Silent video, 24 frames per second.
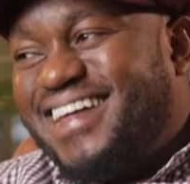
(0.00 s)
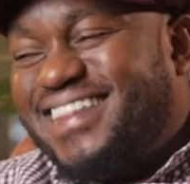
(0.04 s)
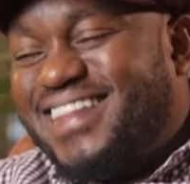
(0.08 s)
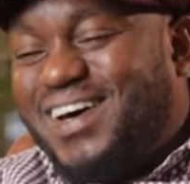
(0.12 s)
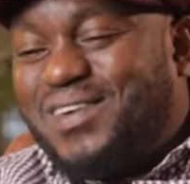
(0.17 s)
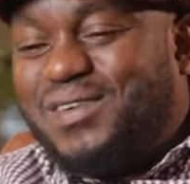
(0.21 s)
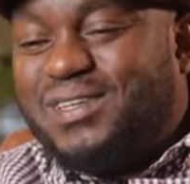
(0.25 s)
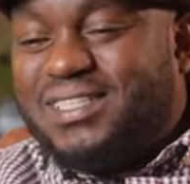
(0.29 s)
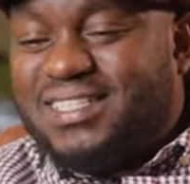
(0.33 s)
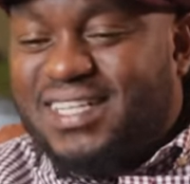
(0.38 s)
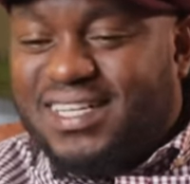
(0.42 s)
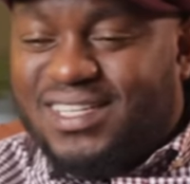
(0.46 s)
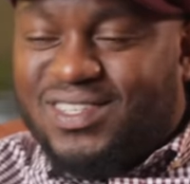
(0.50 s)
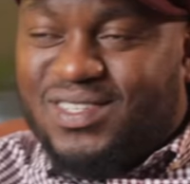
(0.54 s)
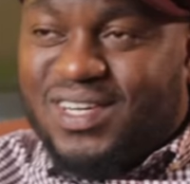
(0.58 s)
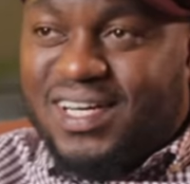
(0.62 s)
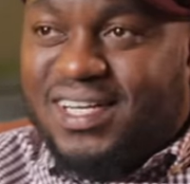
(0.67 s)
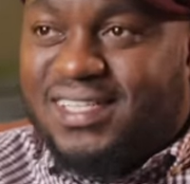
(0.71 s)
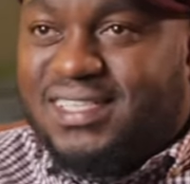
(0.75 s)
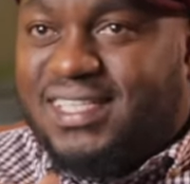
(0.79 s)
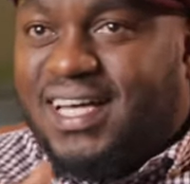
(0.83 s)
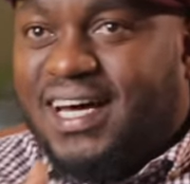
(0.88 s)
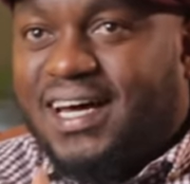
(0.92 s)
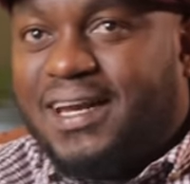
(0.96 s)
That was the
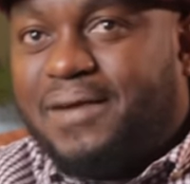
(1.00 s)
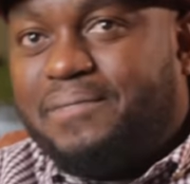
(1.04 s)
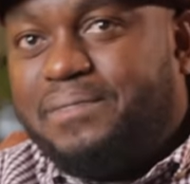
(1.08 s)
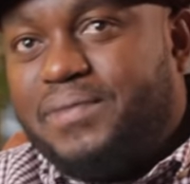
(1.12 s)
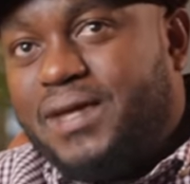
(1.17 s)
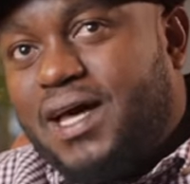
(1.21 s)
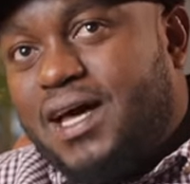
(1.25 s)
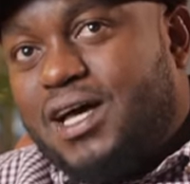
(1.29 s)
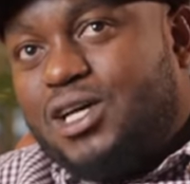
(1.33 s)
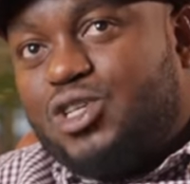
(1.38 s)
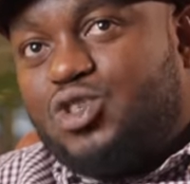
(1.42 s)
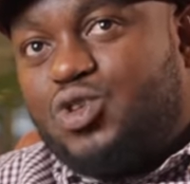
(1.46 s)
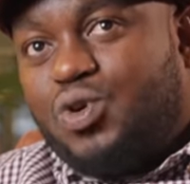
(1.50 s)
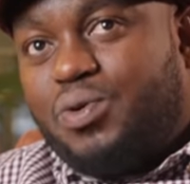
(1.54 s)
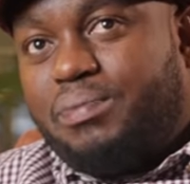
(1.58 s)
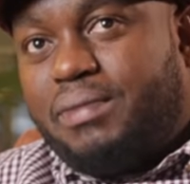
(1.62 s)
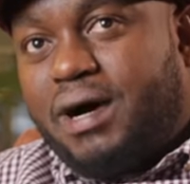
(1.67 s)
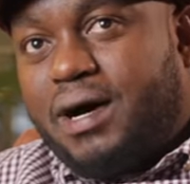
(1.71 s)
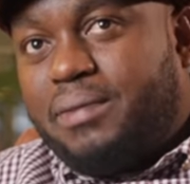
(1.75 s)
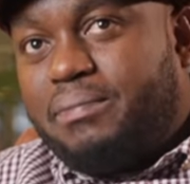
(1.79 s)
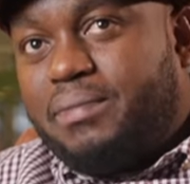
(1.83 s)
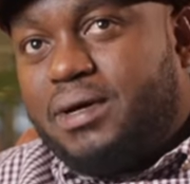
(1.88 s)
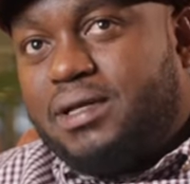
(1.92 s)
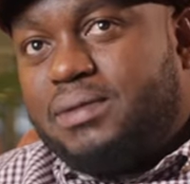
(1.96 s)
drill then. So
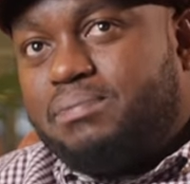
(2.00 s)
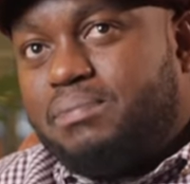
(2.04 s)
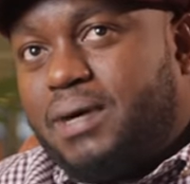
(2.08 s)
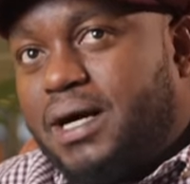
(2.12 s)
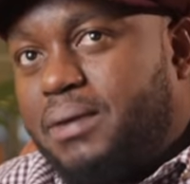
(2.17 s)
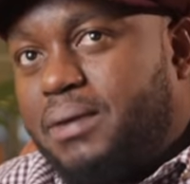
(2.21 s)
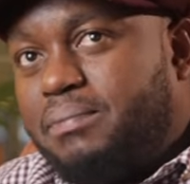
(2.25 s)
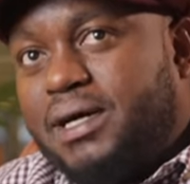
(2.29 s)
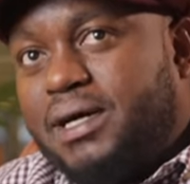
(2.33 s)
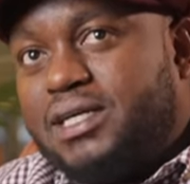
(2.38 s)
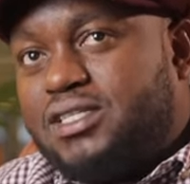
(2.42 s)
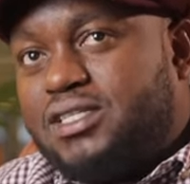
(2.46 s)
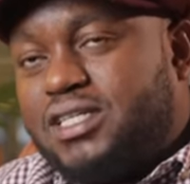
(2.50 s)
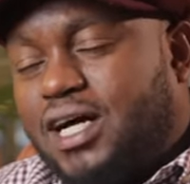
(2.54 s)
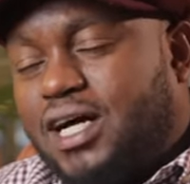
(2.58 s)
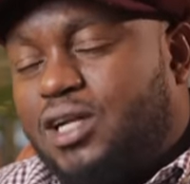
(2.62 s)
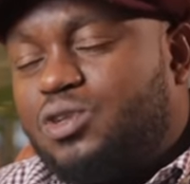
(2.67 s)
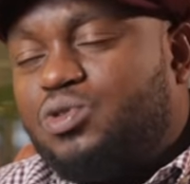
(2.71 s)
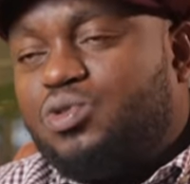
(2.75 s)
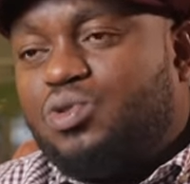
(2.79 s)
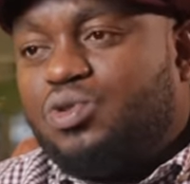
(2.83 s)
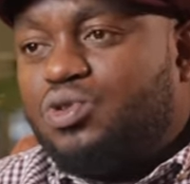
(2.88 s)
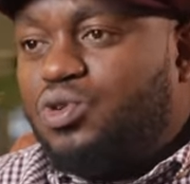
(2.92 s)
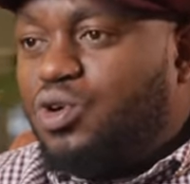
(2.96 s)
my
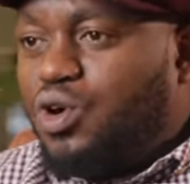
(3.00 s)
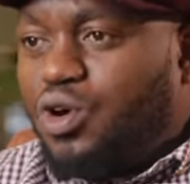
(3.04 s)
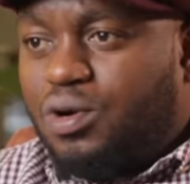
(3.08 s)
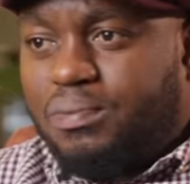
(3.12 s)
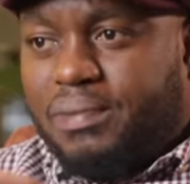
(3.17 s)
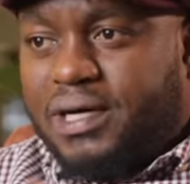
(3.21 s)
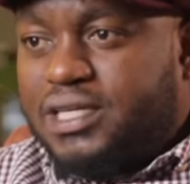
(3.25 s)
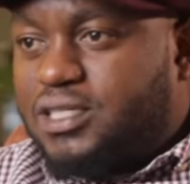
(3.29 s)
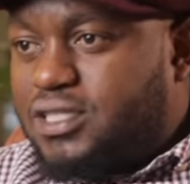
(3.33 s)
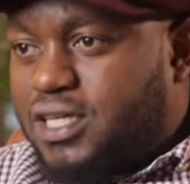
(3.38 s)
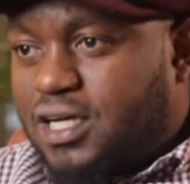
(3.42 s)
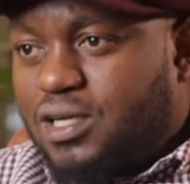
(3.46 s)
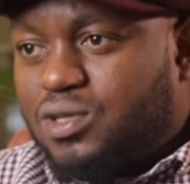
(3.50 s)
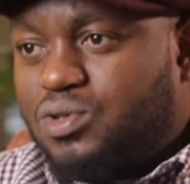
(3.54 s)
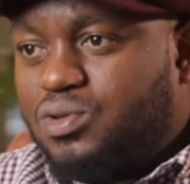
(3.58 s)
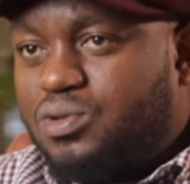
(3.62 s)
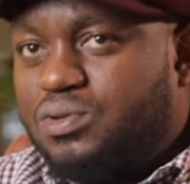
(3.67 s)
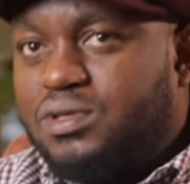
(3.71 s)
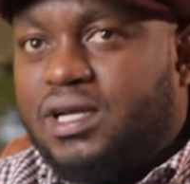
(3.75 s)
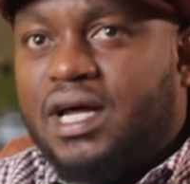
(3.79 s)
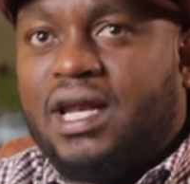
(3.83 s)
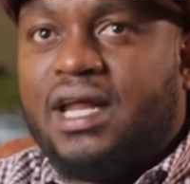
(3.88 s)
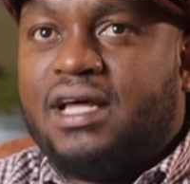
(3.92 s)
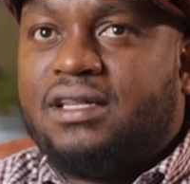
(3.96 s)
childhood, all my
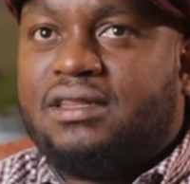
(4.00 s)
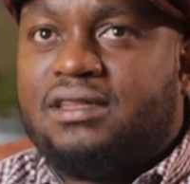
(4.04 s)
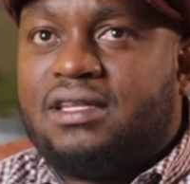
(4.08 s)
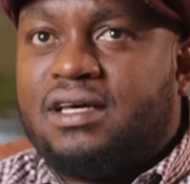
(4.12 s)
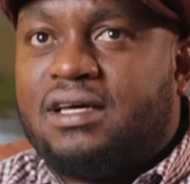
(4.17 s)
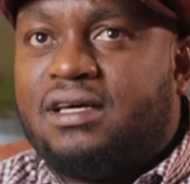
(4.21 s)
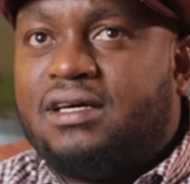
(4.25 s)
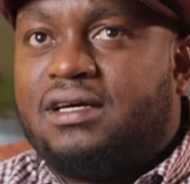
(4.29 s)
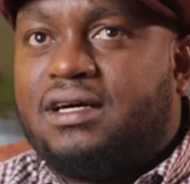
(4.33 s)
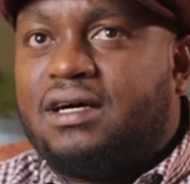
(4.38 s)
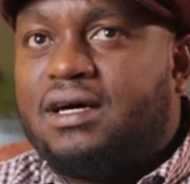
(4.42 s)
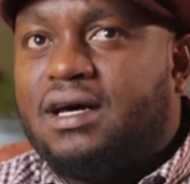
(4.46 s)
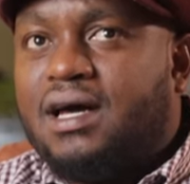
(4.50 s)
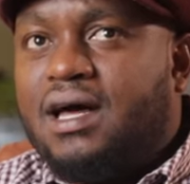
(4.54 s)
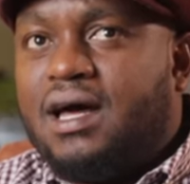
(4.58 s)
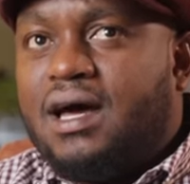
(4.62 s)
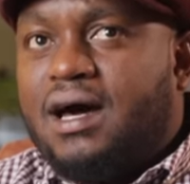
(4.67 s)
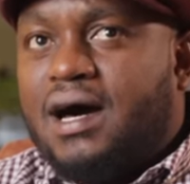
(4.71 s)
childhood, and I think